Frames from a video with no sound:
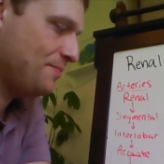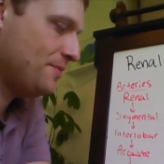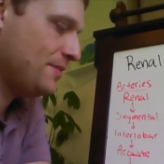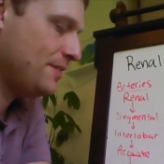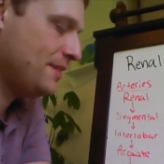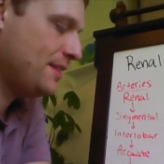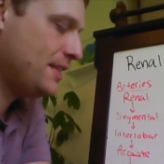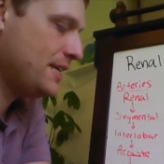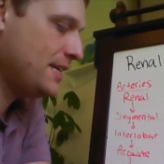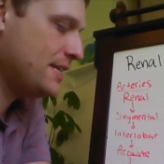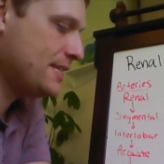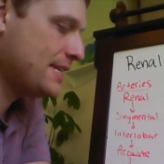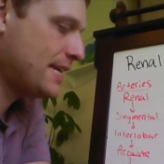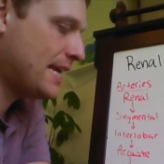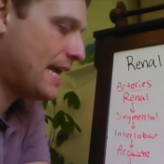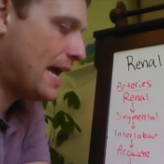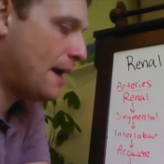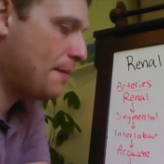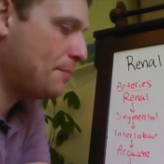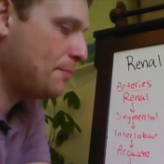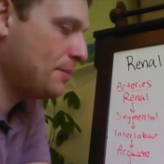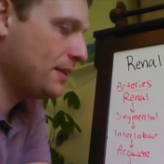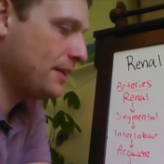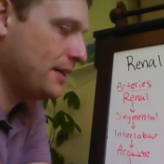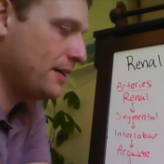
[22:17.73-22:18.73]
this
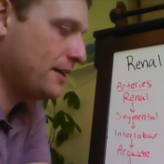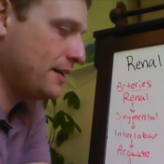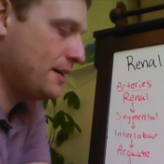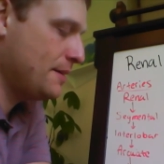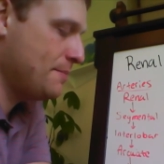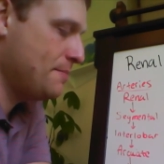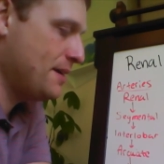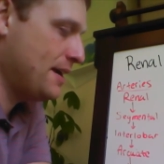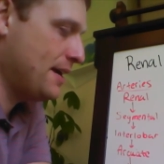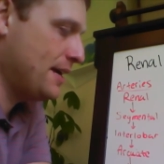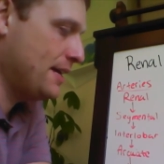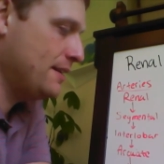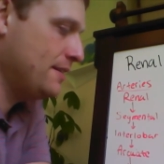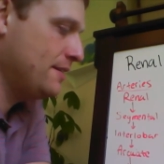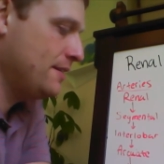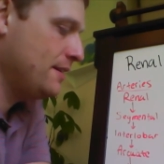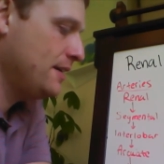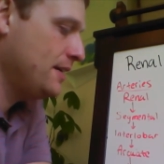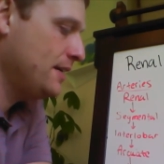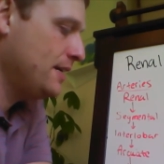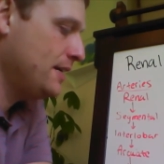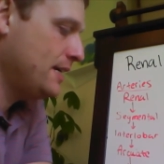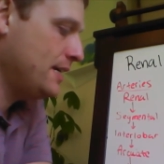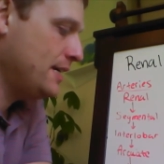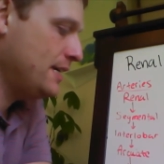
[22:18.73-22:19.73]
capillary bed
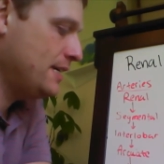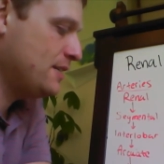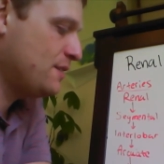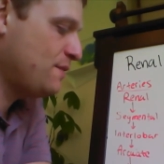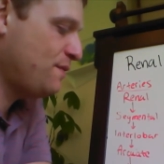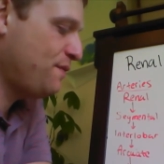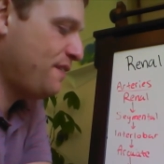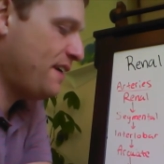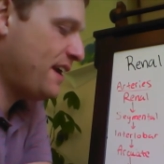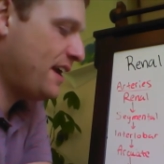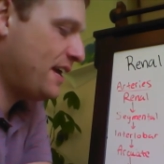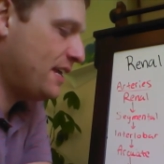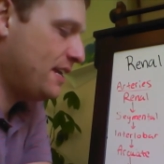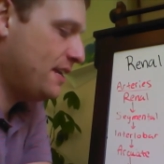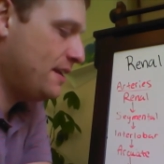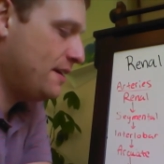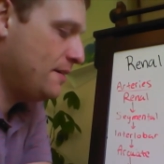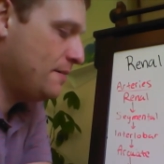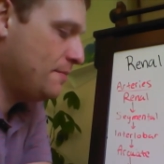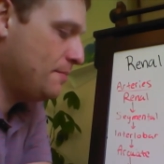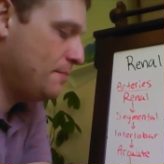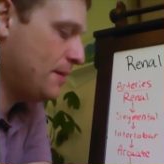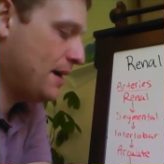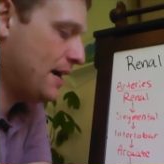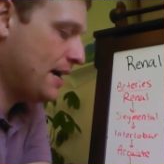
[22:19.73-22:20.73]
is fed
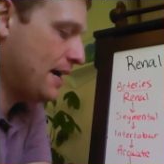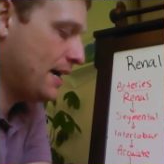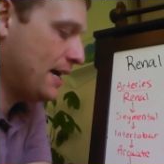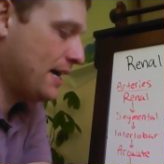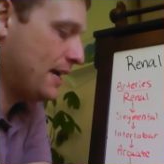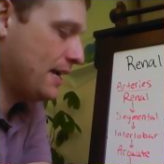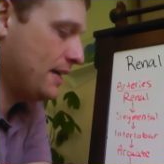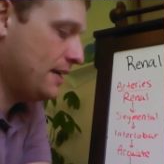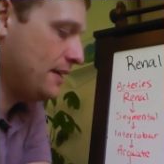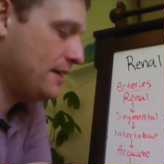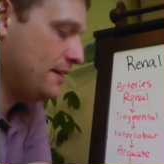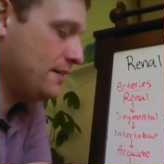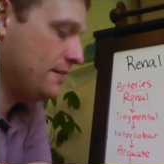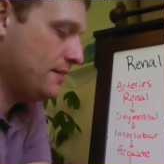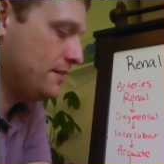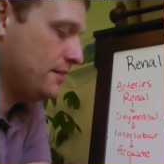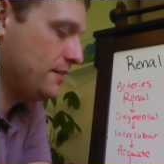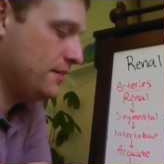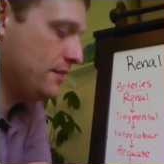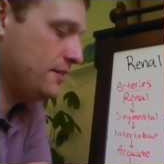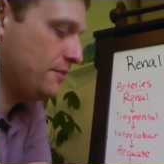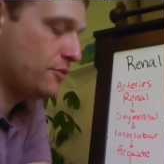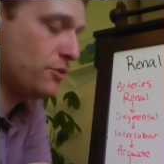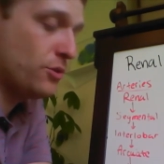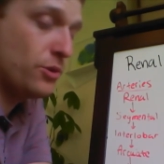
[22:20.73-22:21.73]
by,
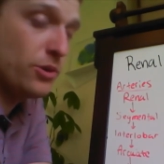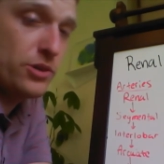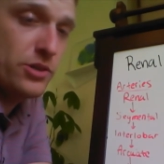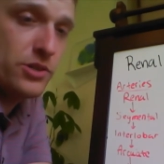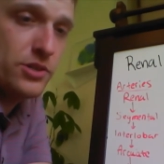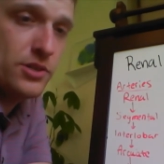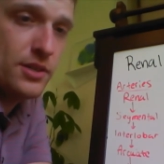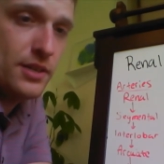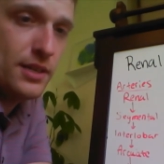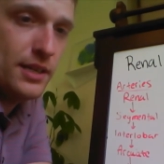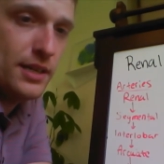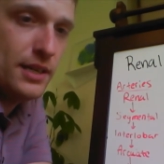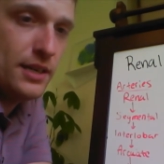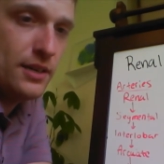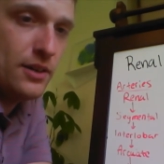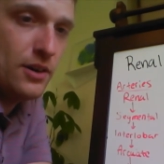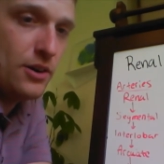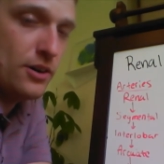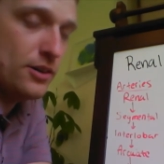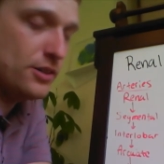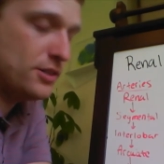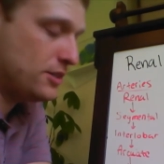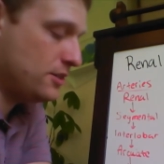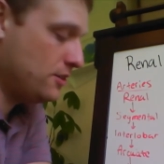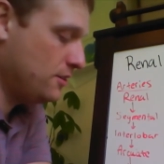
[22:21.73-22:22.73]
of course, an
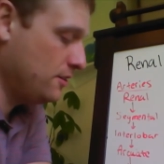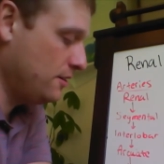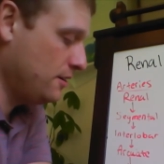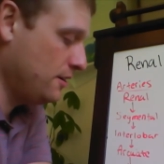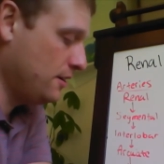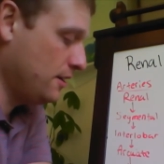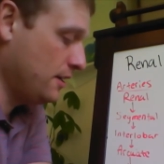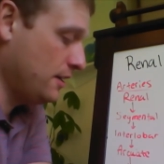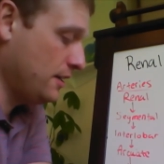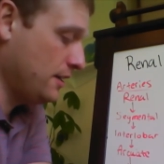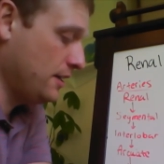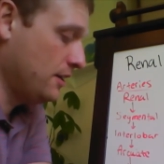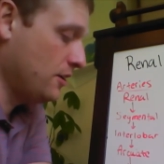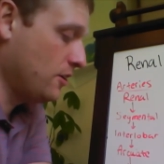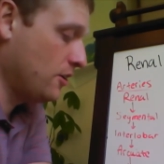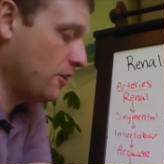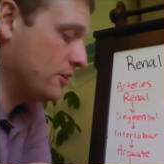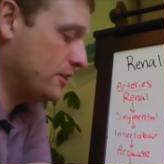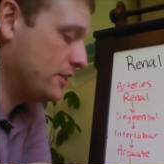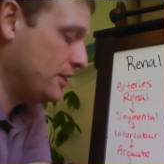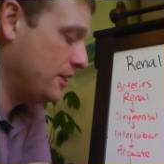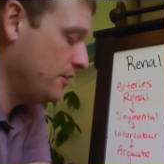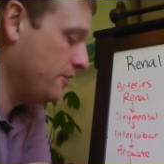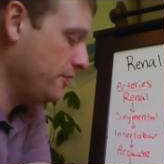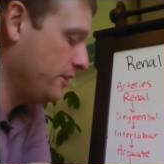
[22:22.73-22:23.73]

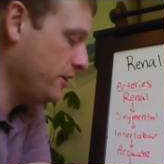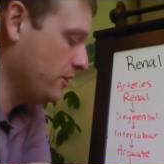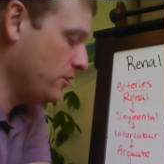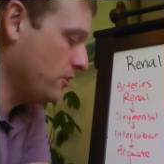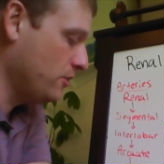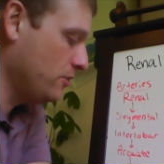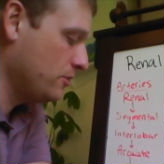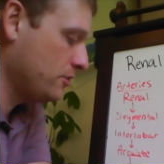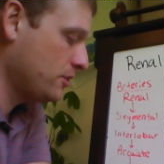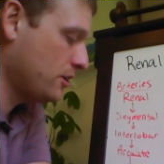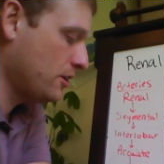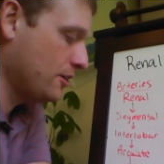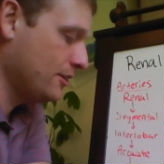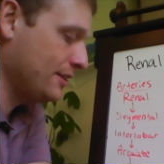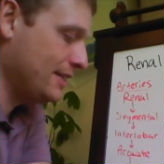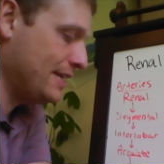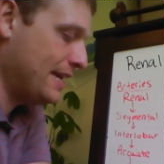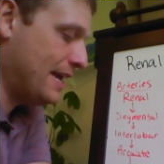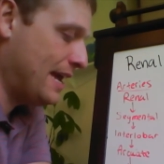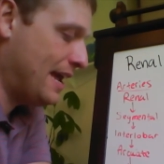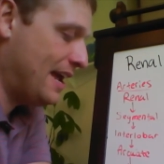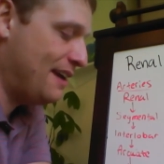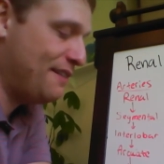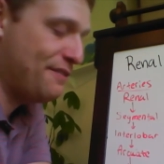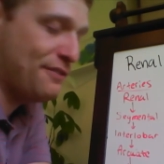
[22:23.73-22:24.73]
arteriole called the
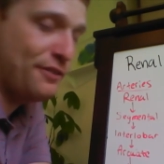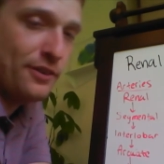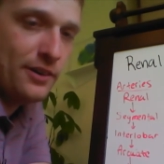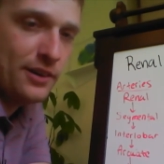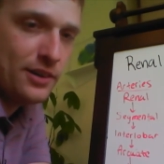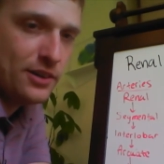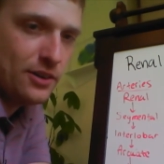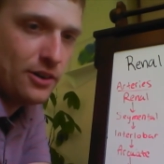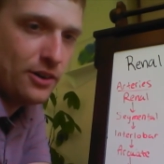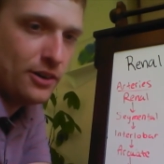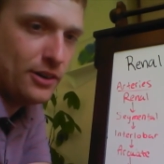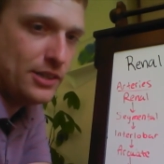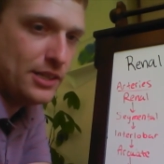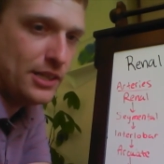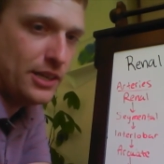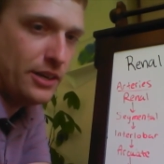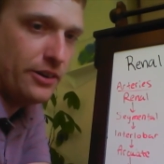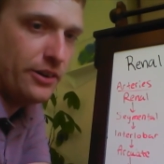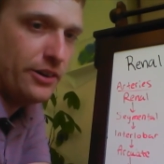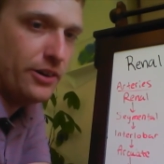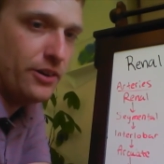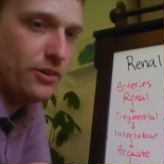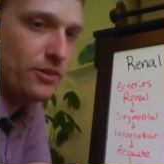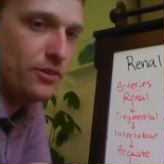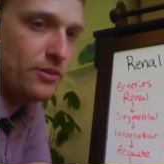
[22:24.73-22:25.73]
afferent
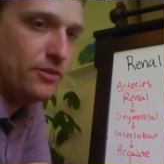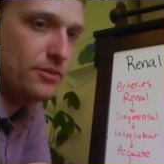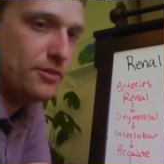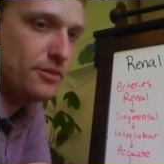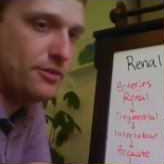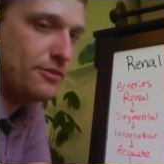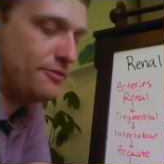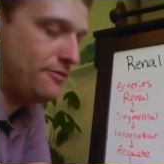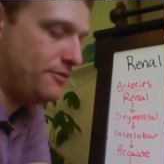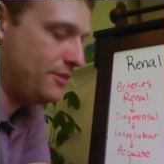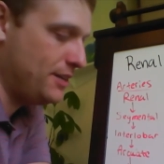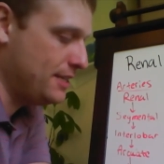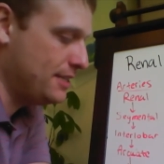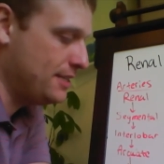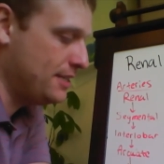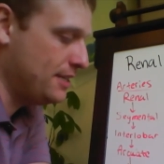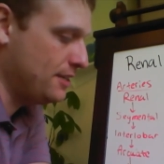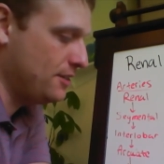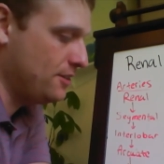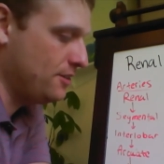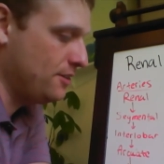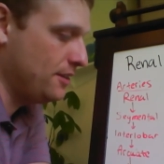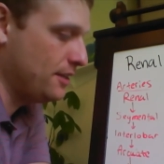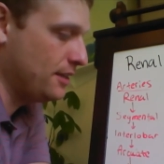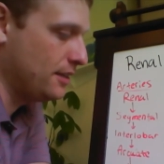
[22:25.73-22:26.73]
arteriole, feeds
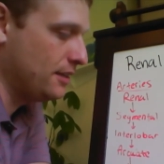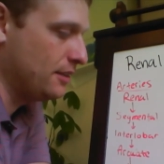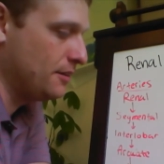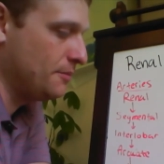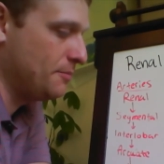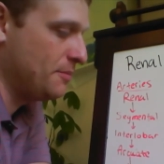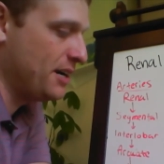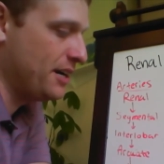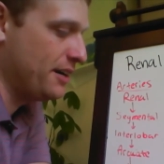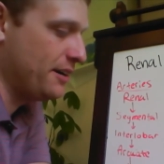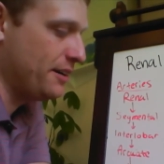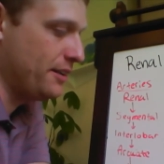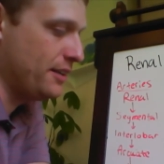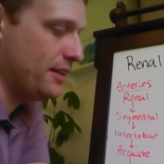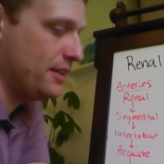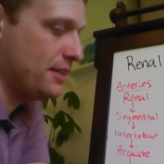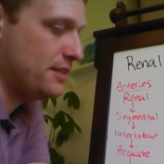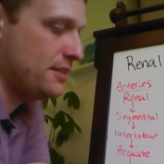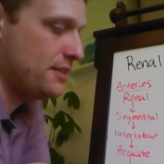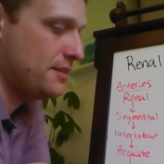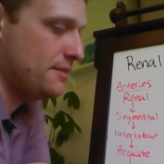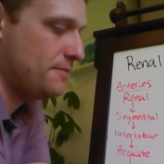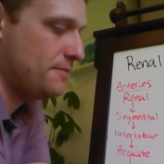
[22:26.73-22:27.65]
into the glomerulus.